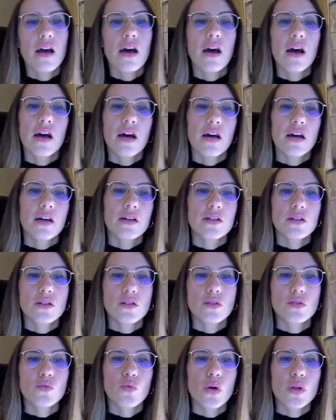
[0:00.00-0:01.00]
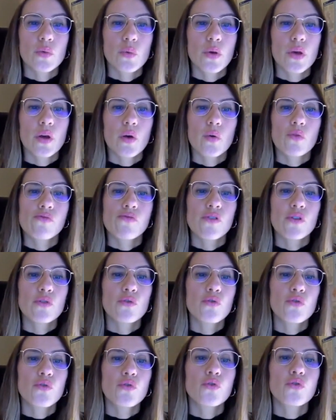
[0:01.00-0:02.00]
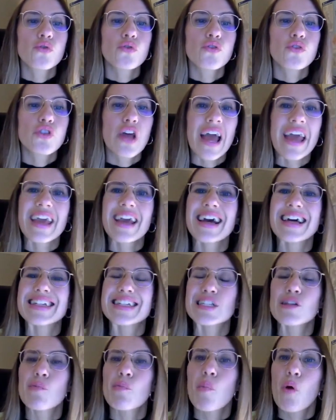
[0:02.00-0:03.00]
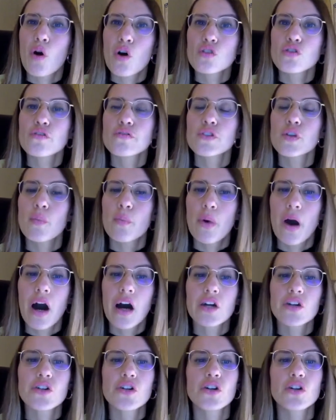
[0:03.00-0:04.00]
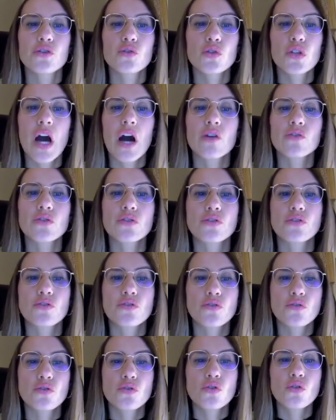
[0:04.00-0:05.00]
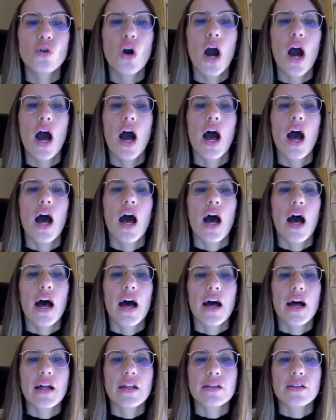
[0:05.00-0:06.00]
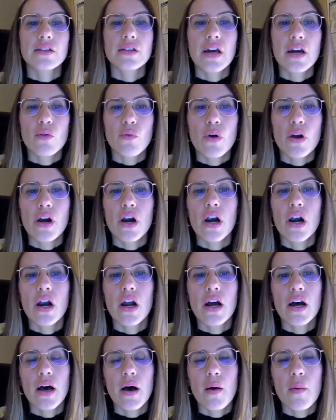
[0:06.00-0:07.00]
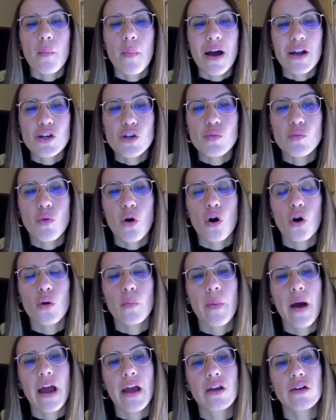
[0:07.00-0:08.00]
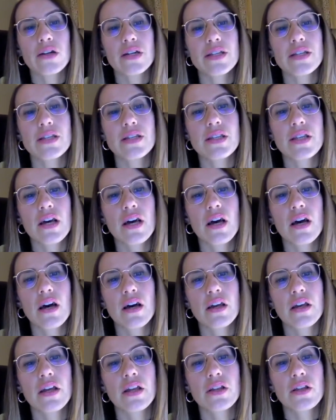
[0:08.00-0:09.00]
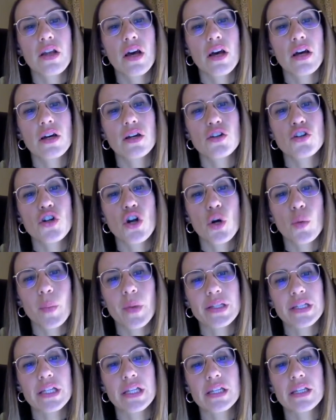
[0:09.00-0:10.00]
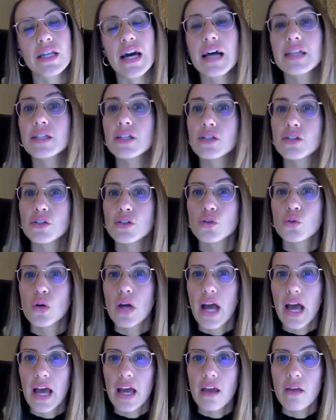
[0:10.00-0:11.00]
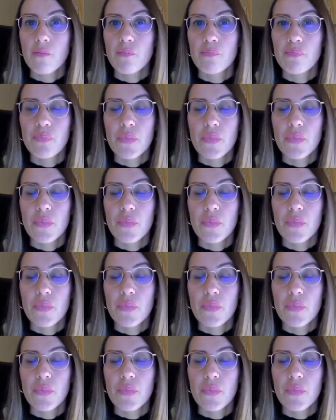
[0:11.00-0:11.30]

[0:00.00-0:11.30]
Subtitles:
If we take as the point of departure 2002, there were much more migrants in Germany than in the UK.